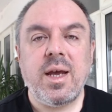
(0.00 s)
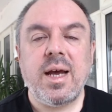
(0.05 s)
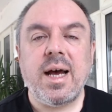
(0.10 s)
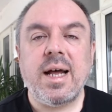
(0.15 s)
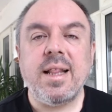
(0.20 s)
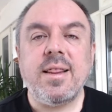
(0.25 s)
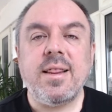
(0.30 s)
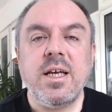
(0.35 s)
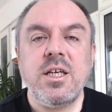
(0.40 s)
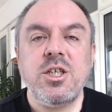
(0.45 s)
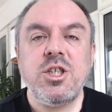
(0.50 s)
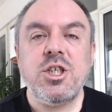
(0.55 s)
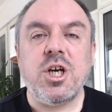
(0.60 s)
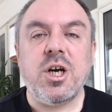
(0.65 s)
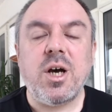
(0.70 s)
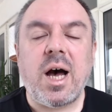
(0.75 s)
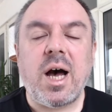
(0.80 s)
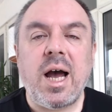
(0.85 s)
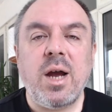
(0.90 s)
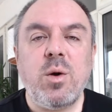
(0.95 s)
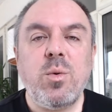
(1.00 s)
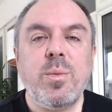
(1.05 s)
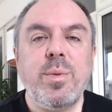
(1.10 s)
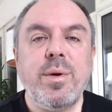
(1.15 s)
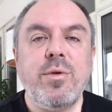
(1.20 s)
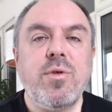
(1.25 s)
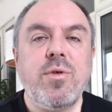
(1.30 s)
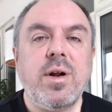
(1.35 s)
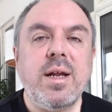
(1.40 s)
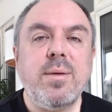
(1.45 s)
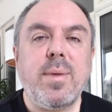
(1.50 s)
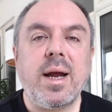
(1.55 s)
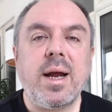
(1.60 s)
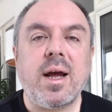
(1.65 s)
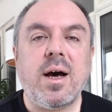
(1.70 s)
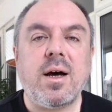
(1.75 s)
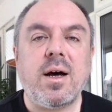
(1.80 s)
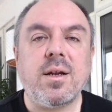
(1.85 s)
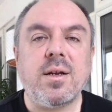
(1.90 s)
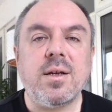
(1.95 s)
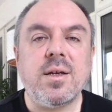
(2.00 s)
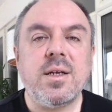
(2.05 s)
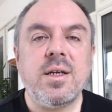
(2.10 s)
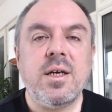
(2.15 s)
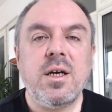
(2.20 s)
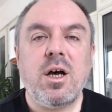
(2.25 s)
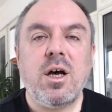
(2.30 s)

and this year I will be running my garden